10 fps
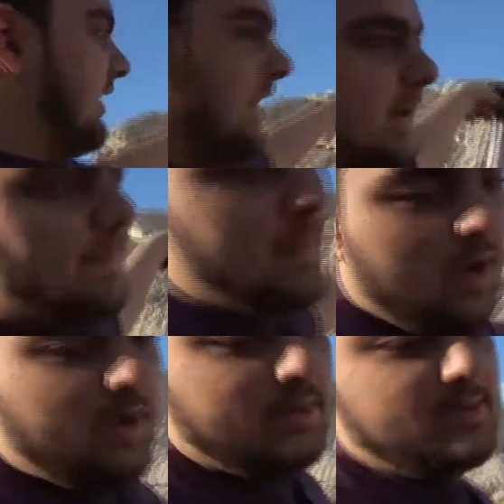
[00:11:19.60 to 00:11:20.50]
head up
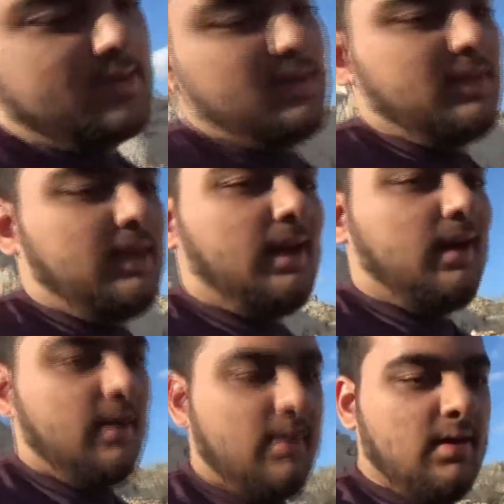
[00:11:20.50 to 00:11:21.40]
there and see
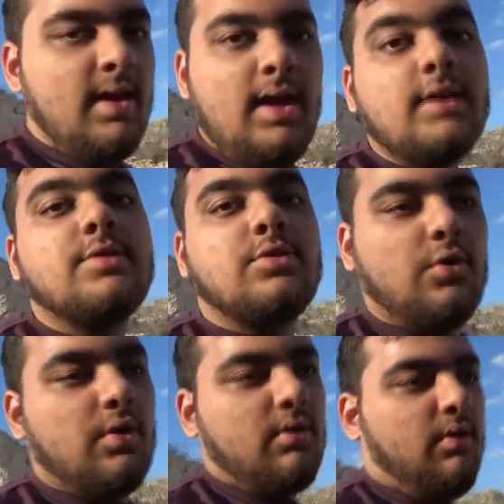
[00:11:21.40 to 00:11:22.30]
the
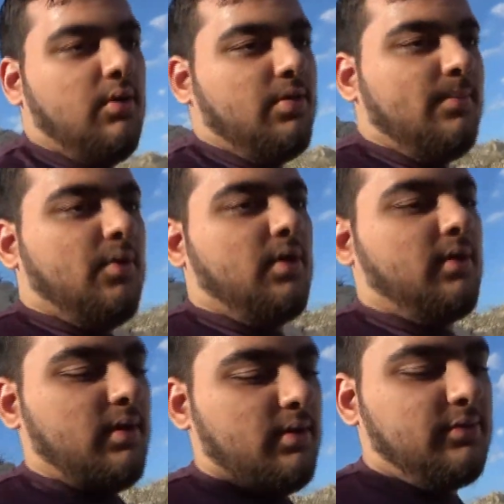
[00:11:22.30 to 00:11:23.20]
the
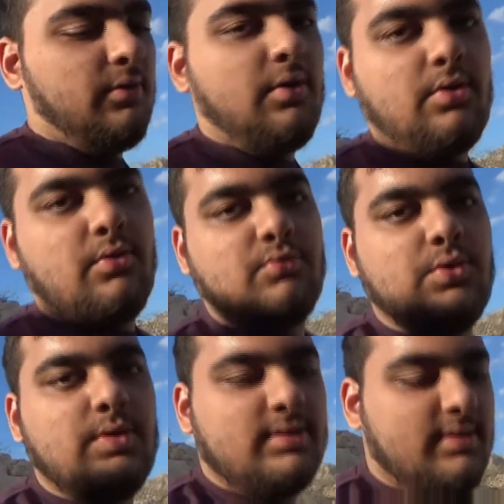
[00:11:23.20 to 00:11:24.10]
more historical
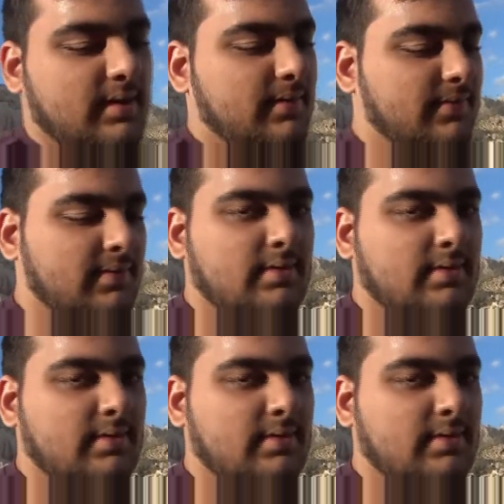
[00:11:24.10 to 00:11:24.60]
ruin stuff.